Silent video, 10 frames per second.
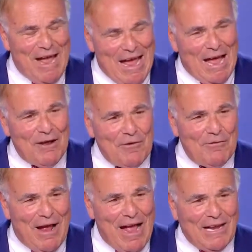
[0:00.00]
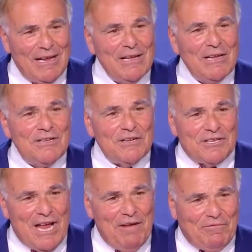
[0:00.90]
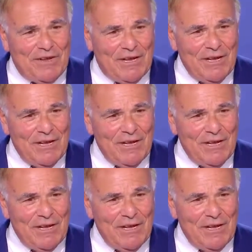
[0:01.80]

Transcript: out of Iraq to safety.